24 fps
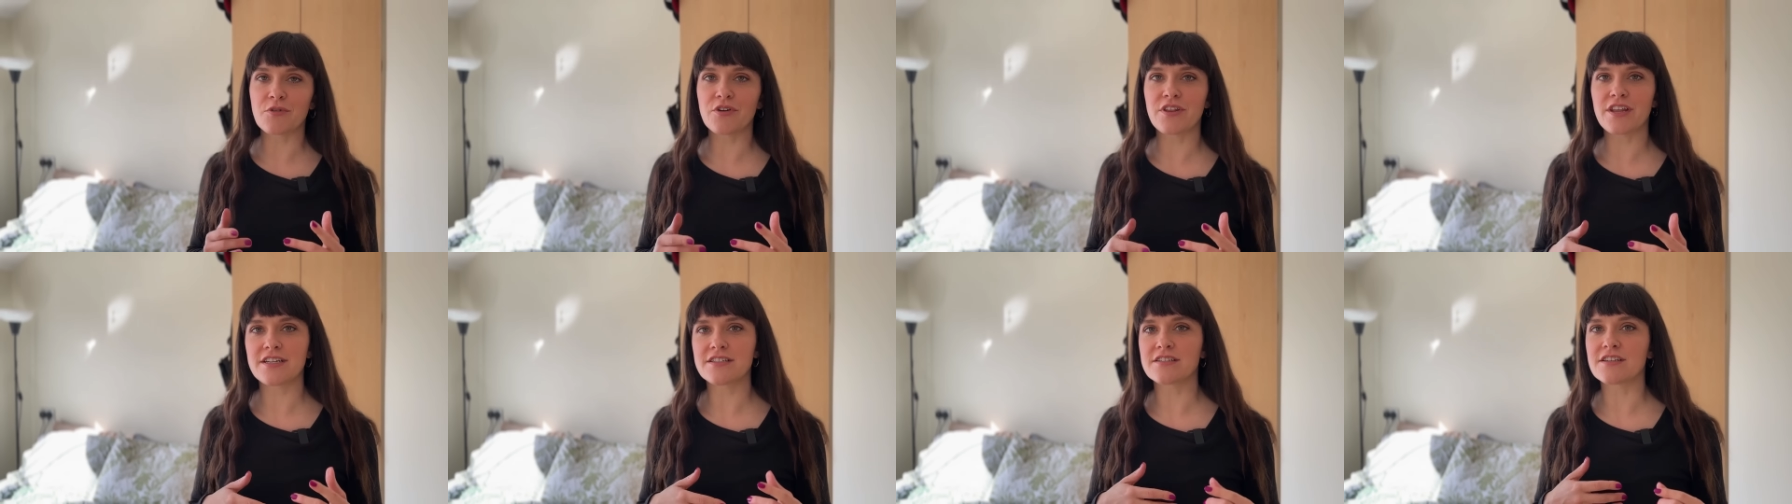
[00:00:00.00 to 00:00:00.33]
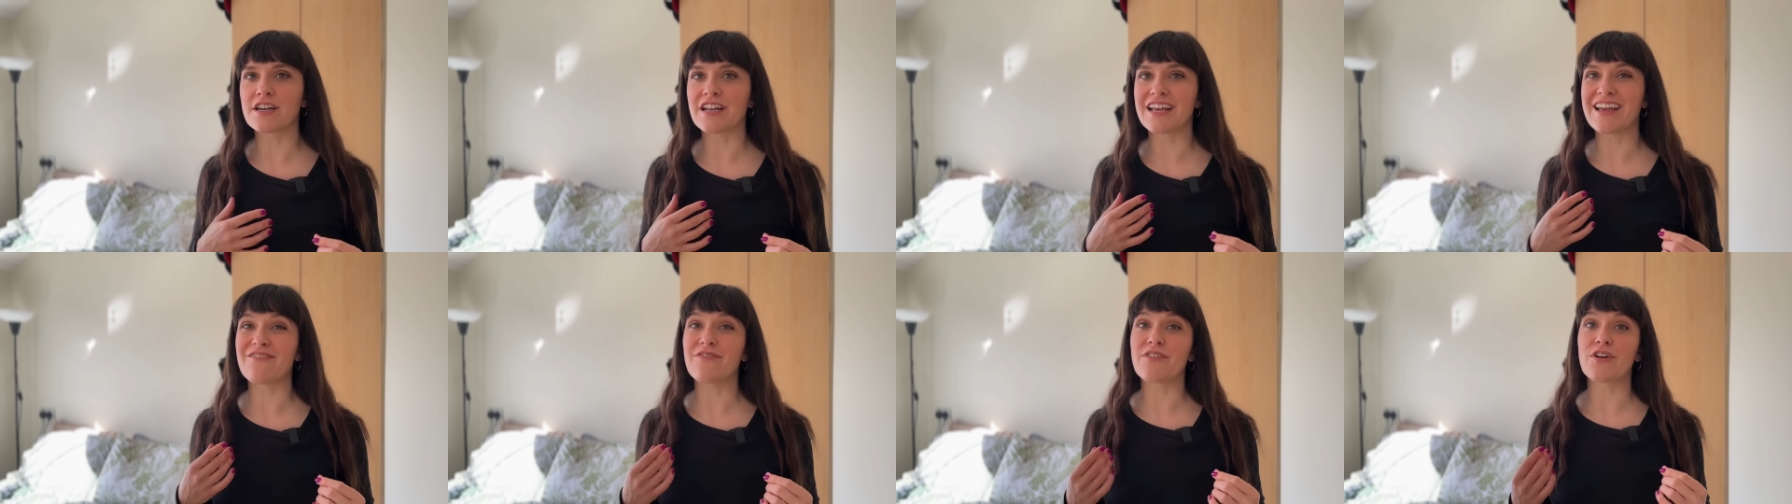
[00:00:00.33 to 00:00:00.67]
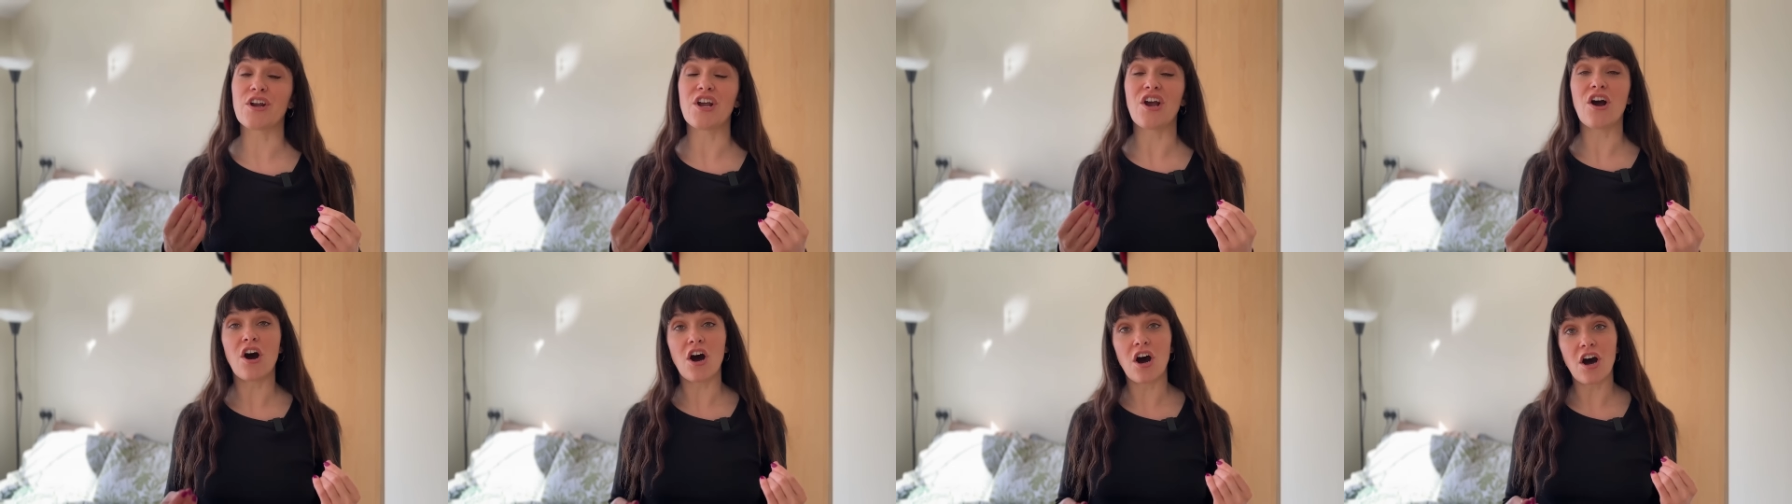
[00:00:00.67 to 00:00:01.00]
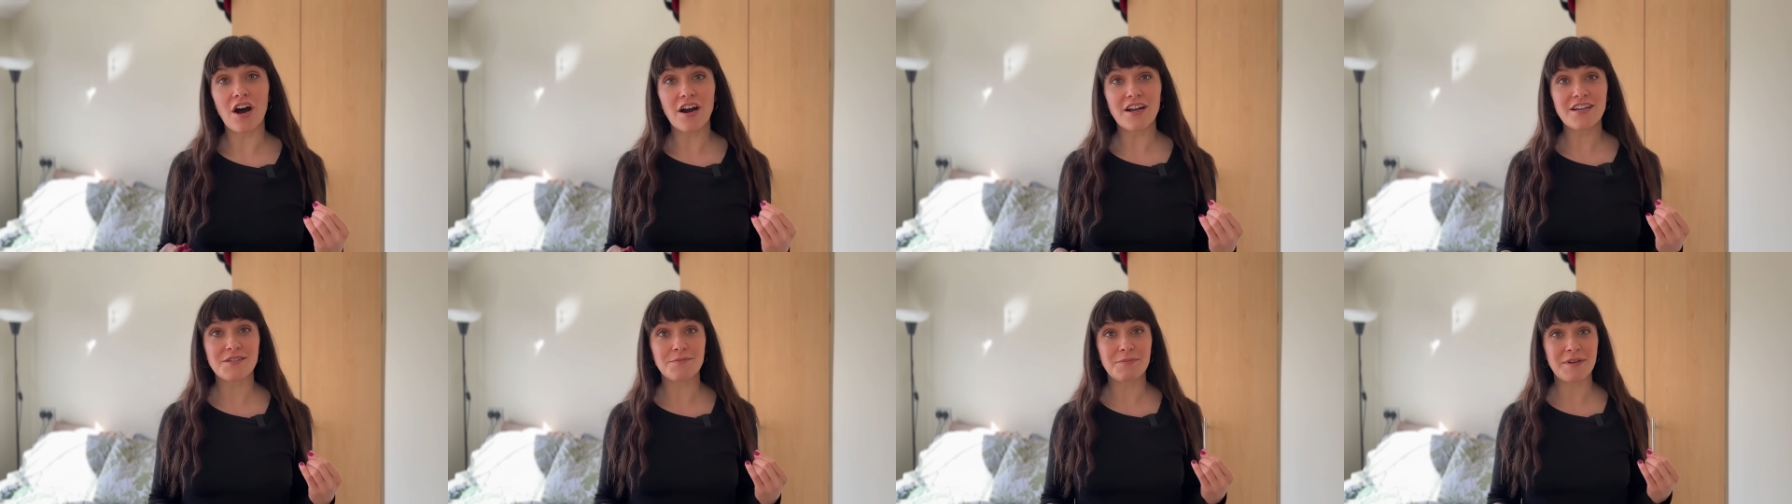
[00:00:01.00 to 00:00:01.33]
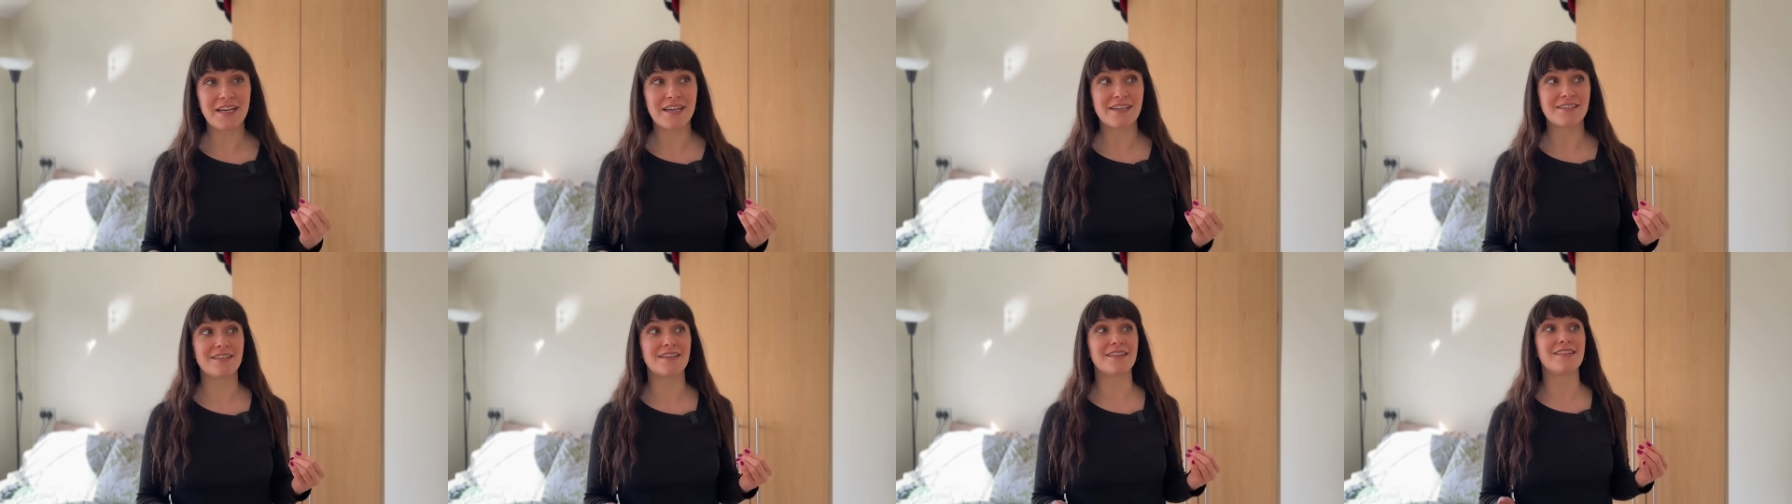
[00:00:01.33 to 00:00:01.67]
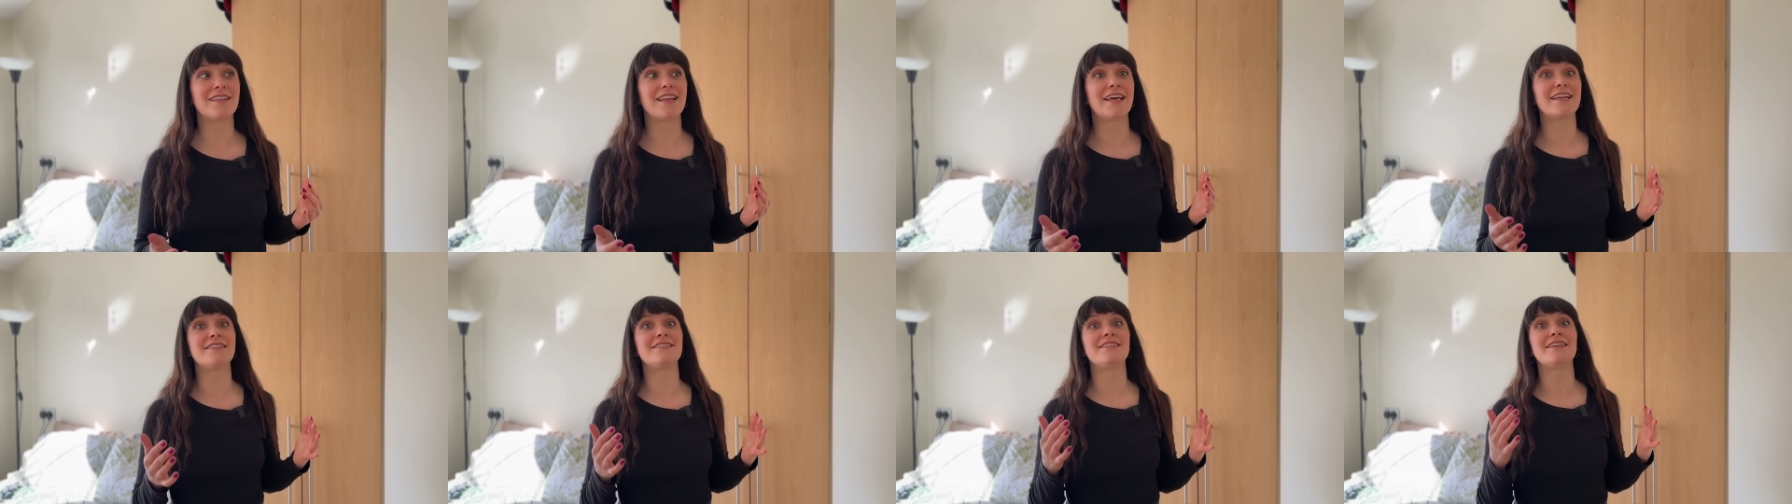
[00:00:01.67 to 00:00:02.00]
that it's going to get very hot because it
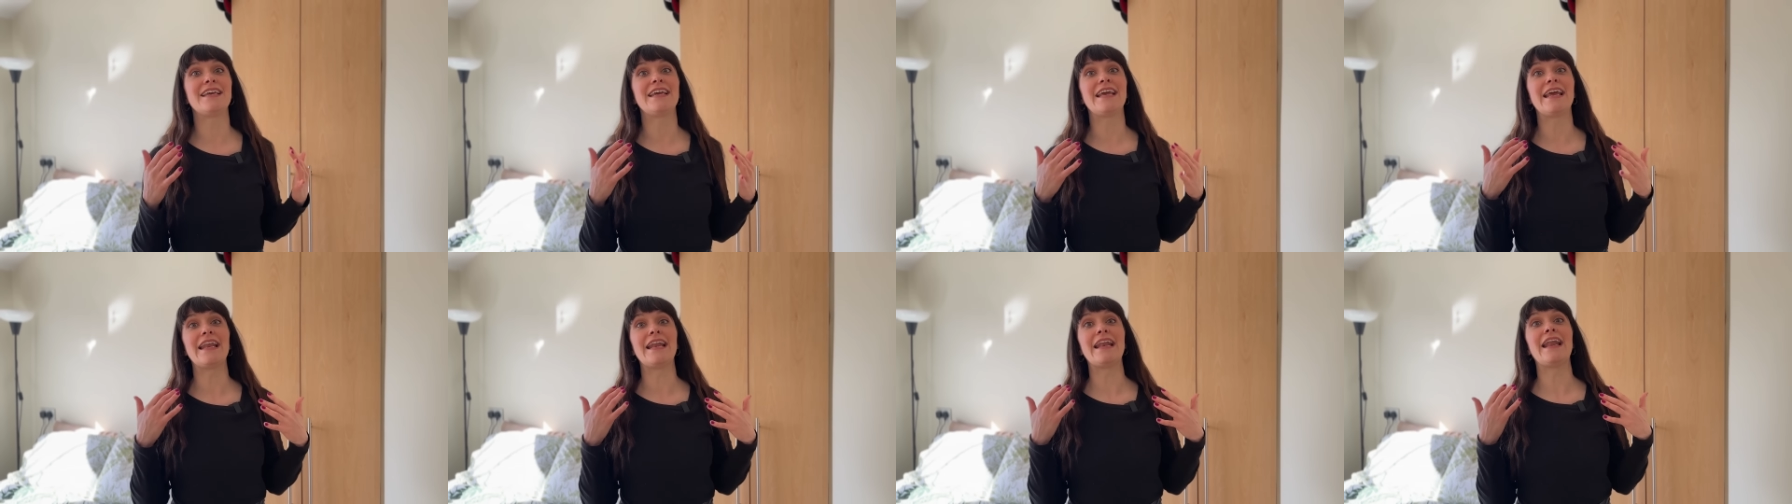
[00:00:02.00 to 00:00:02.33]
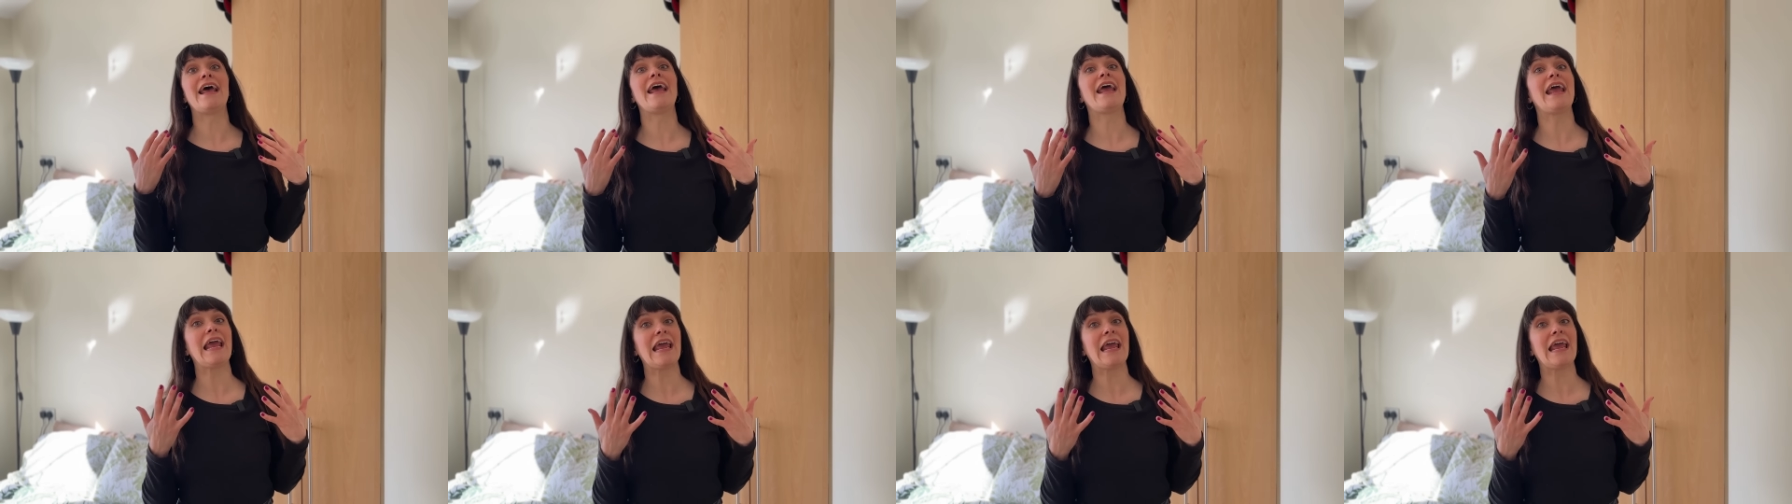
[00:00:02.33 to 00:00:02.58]
lets in